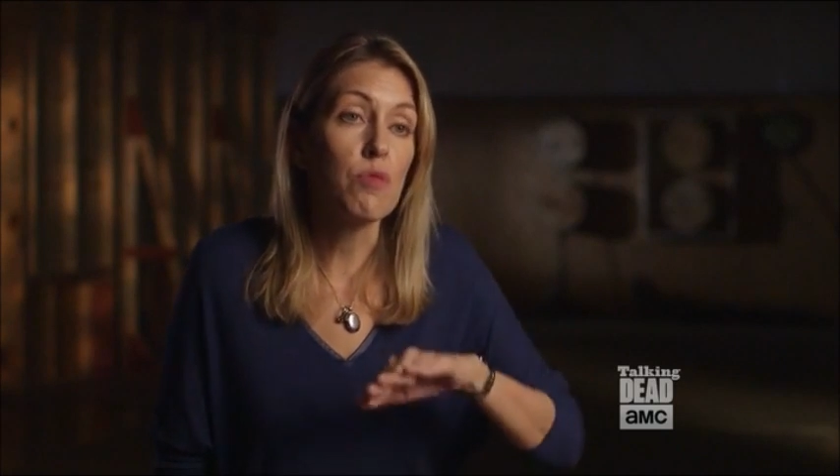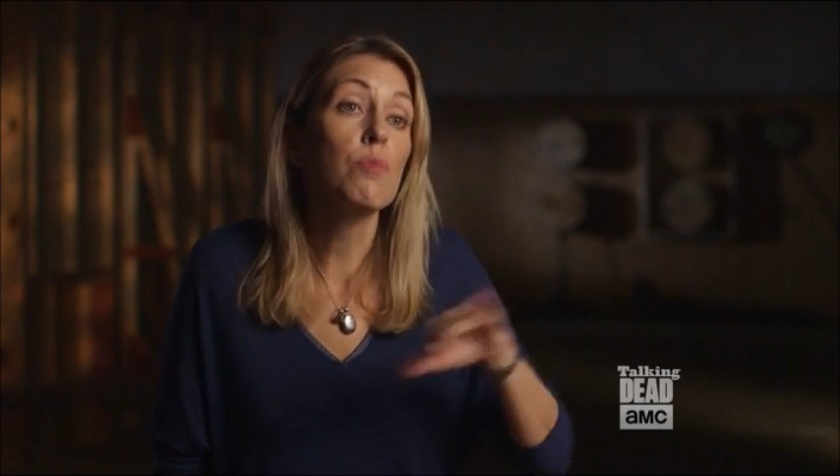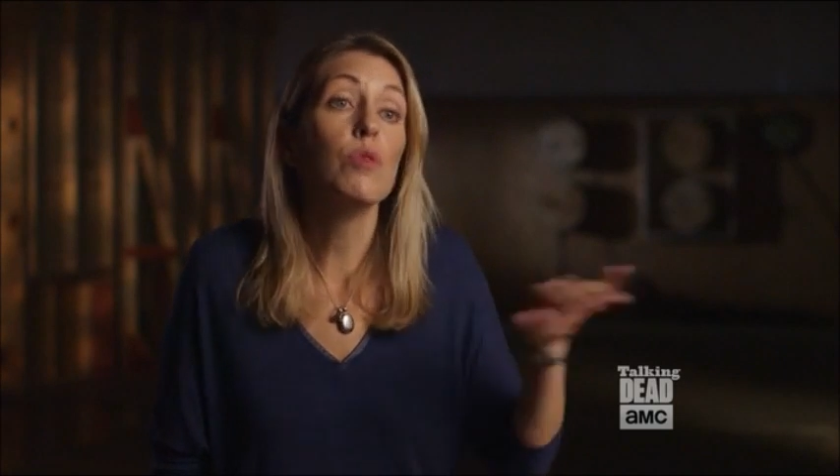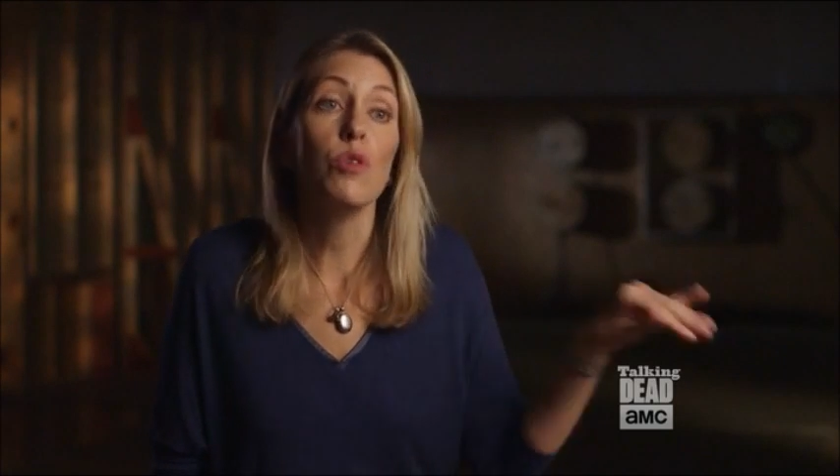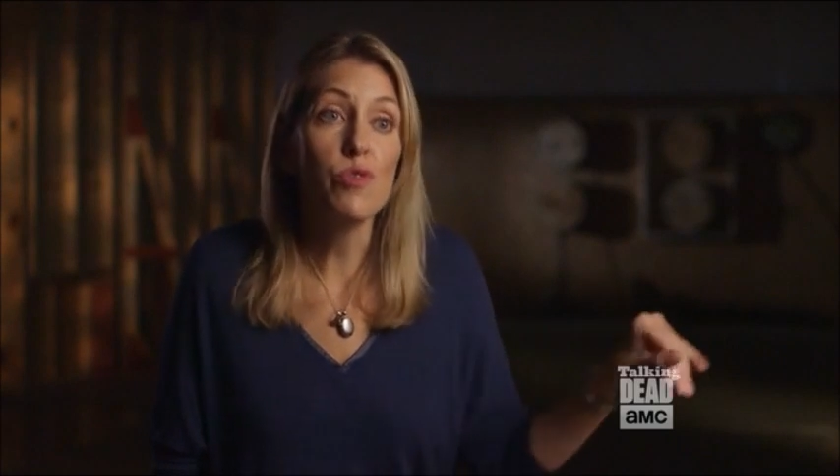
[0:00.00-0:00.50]

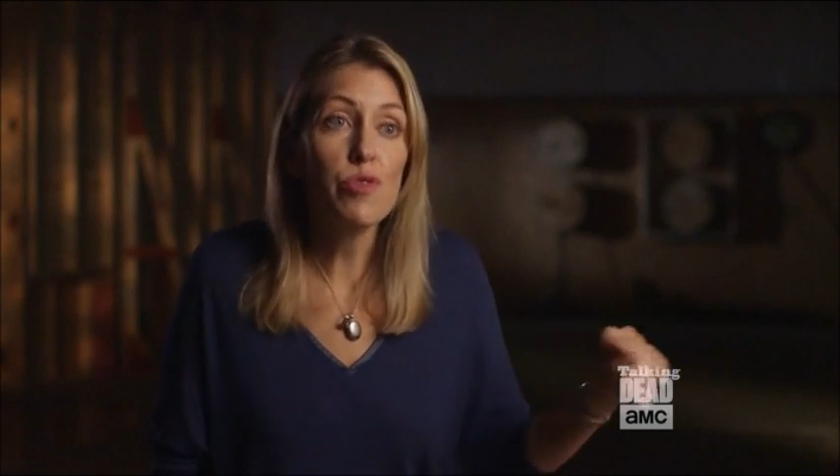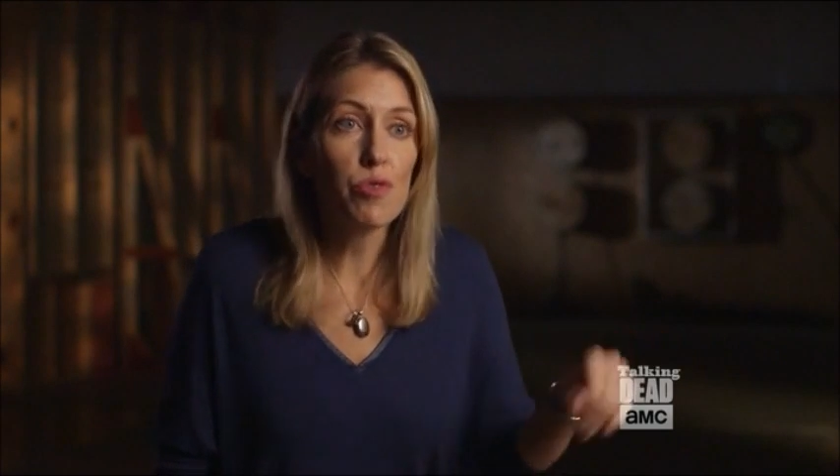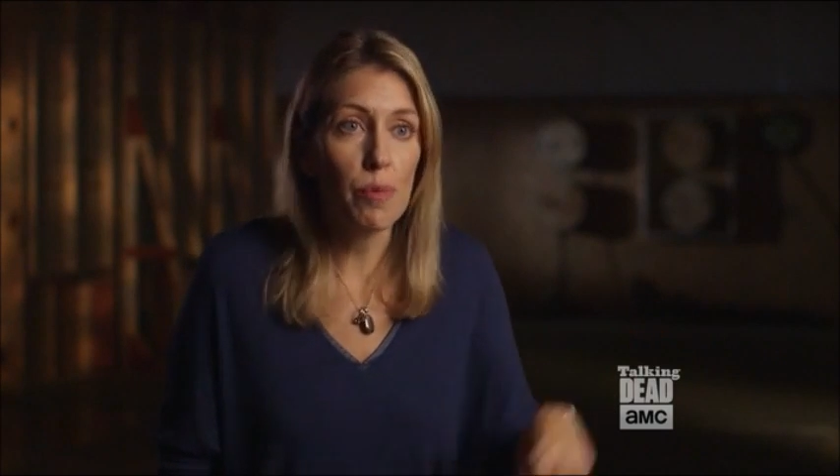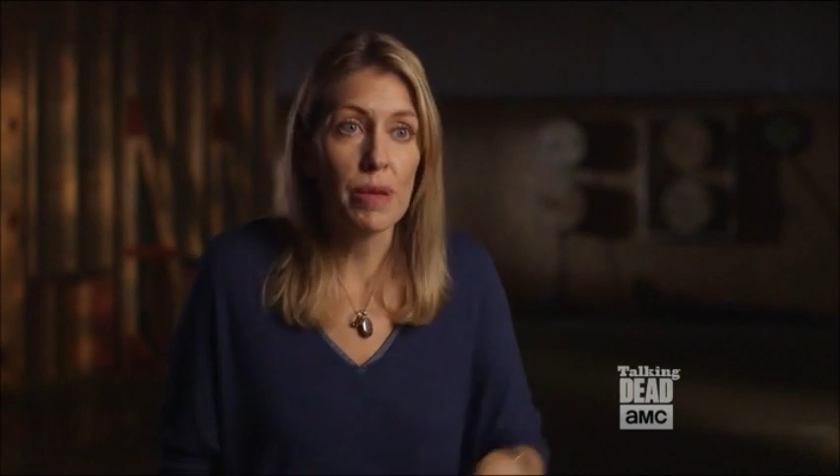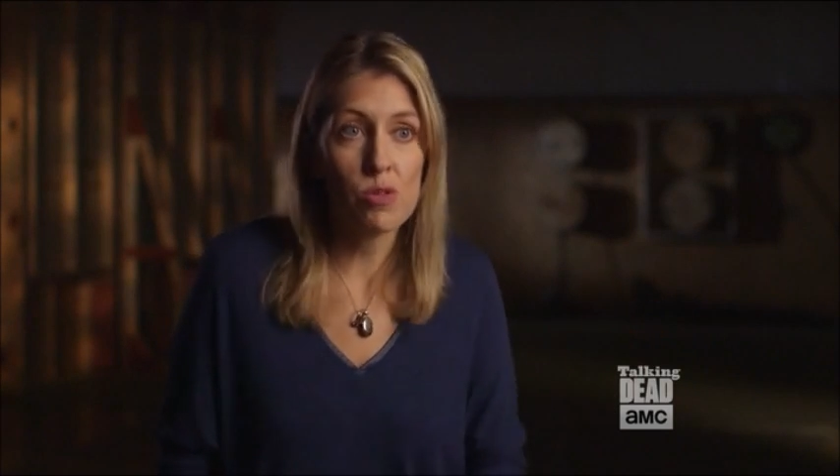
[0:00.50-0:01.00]
removed
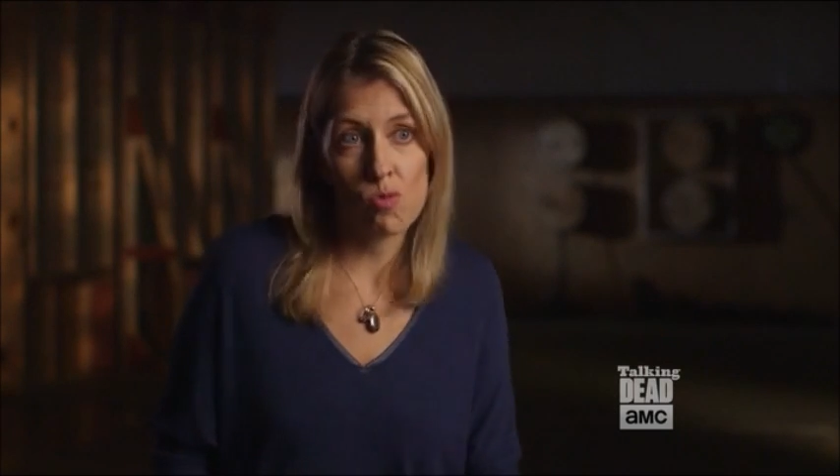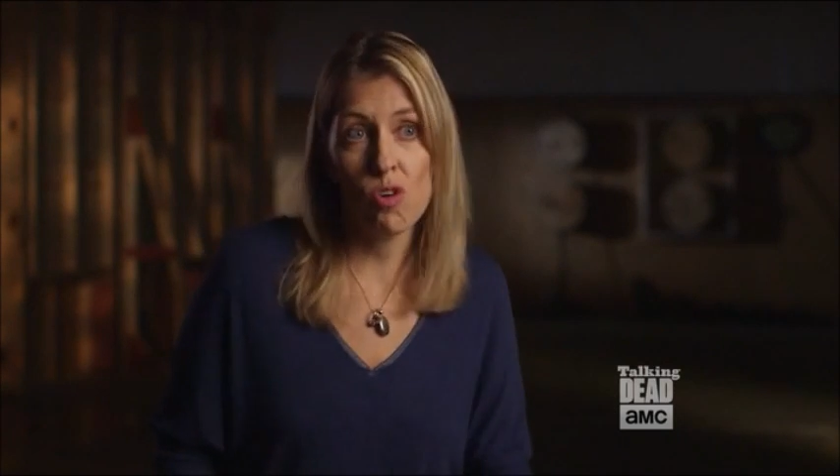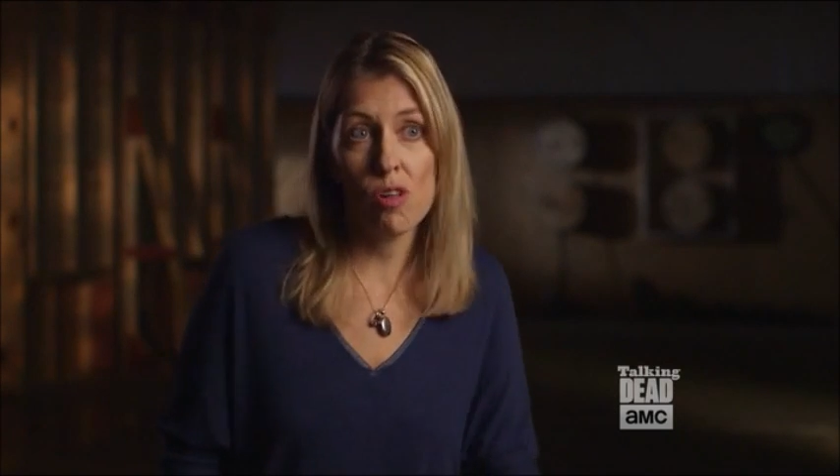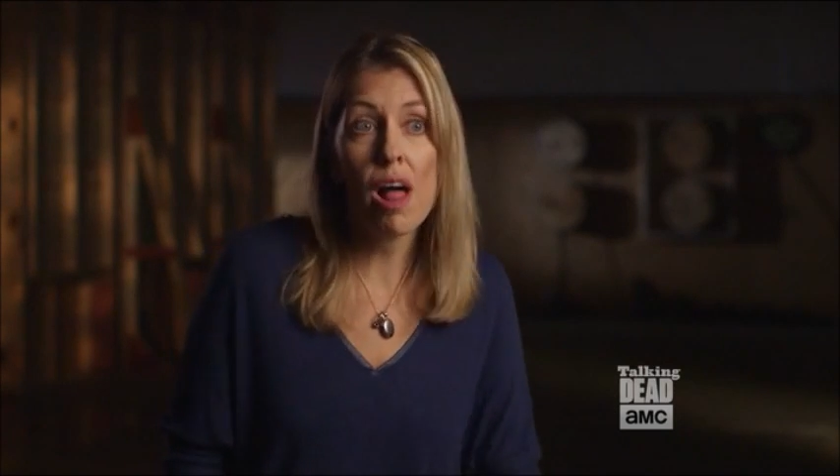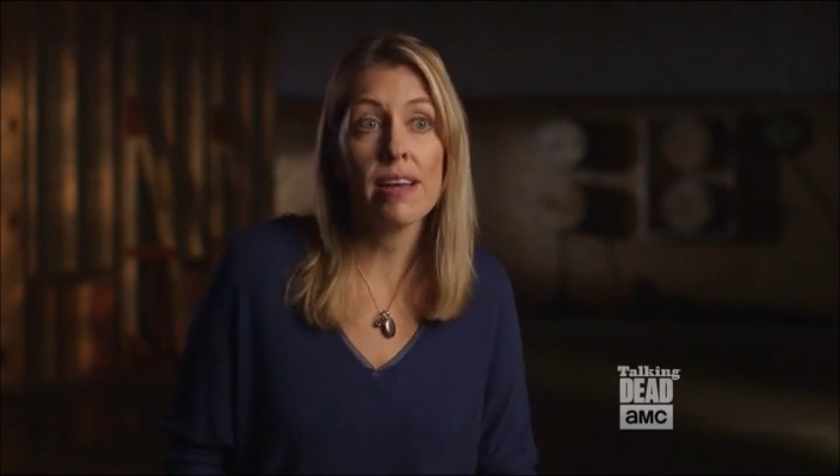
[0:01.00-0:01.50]
from his
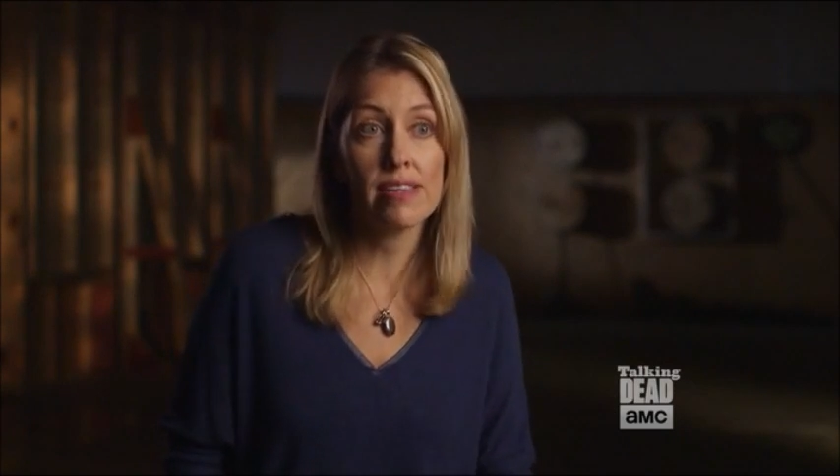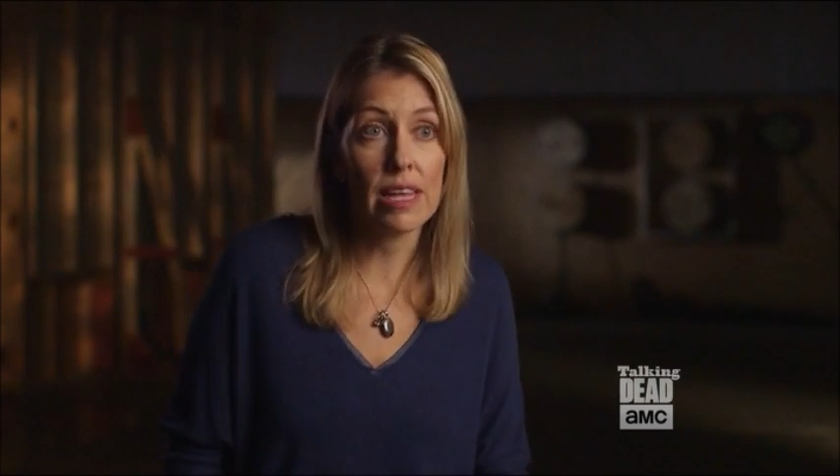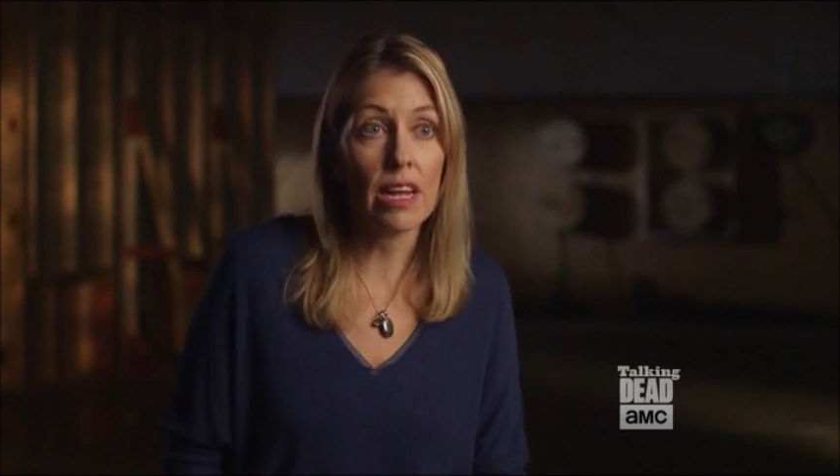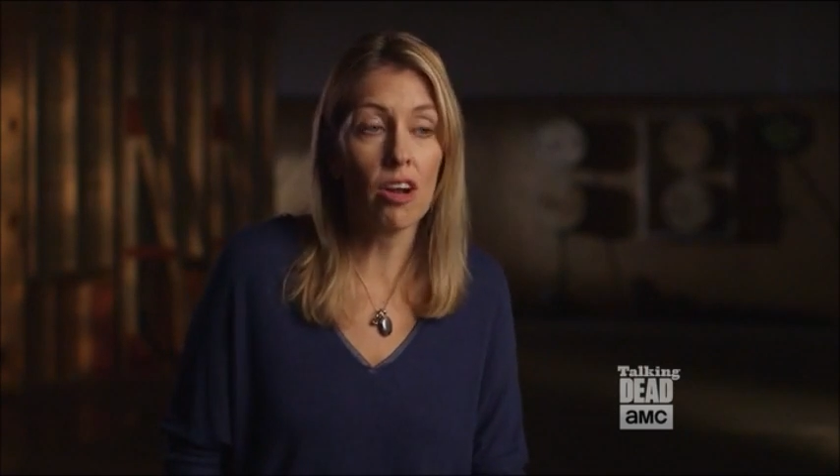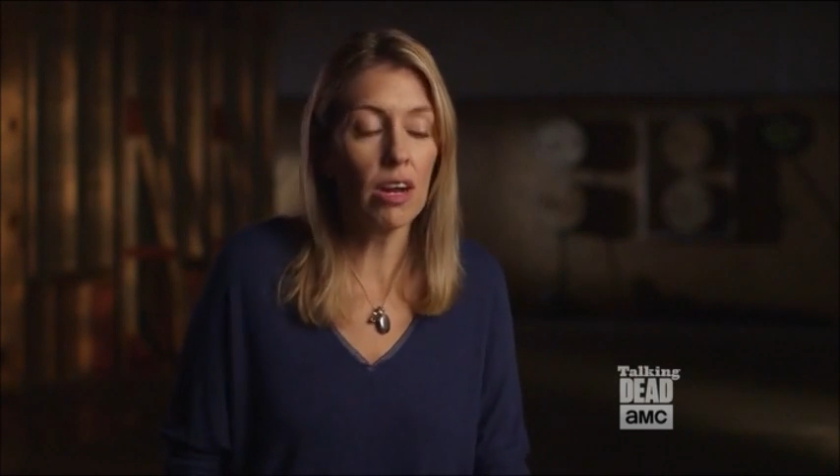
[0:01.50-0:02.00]
role as
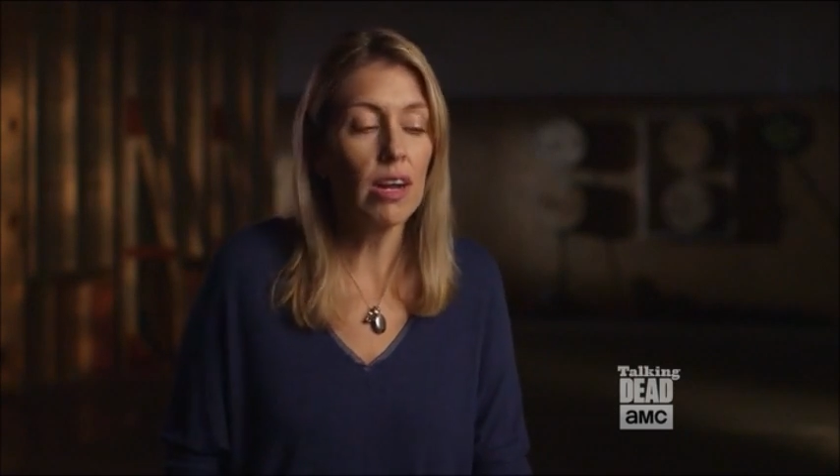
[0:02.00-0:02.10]
leader.